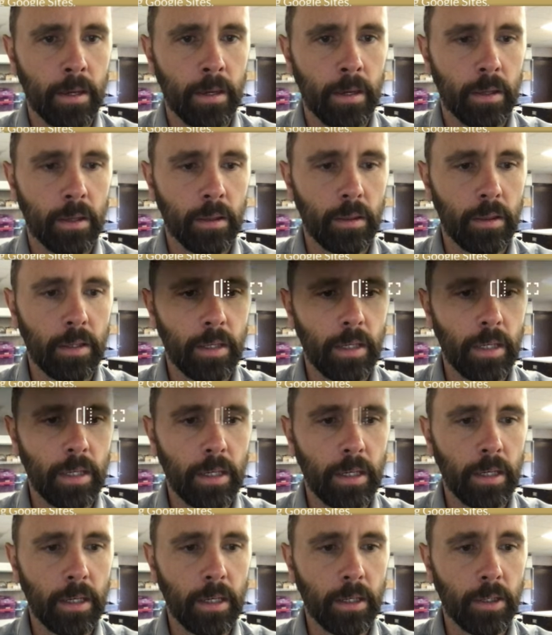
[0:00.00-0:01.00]

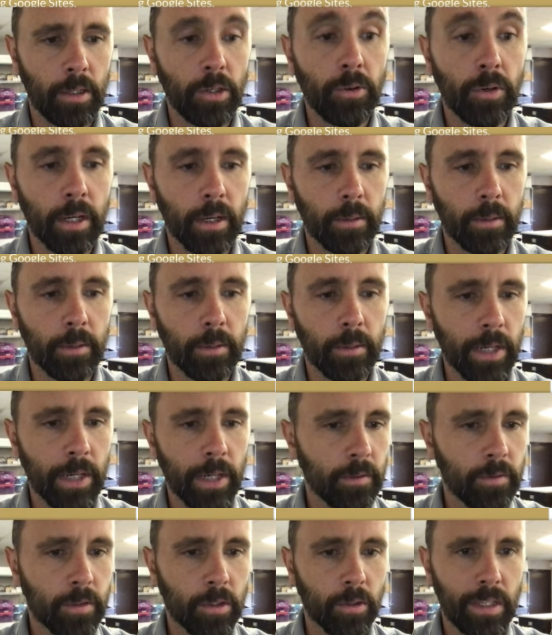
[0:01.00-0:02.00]
The unit objectives,
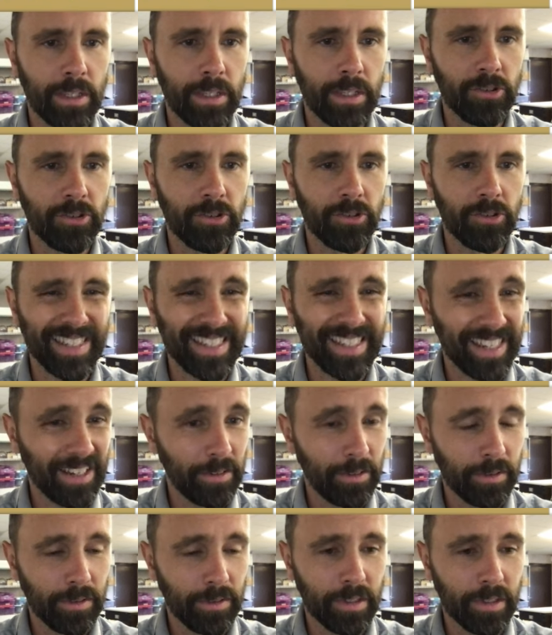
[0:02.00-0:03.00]
so these are the
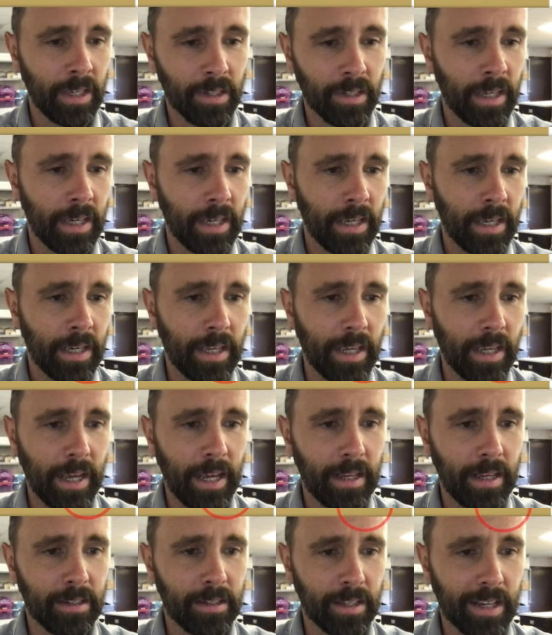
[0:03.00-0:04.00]
skills
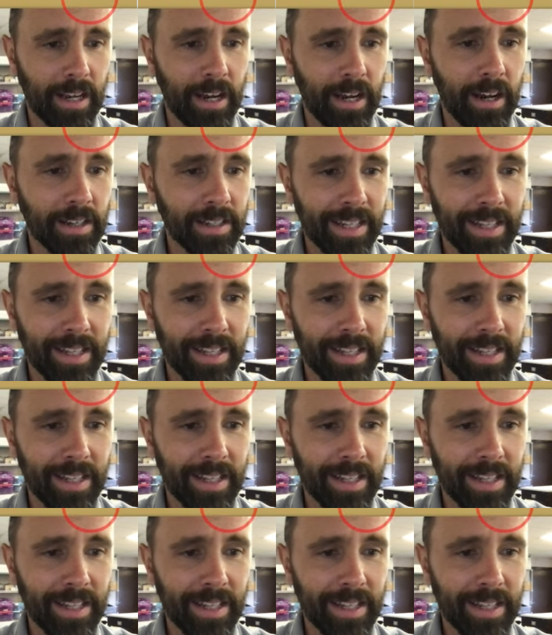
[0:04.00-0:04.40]
and the content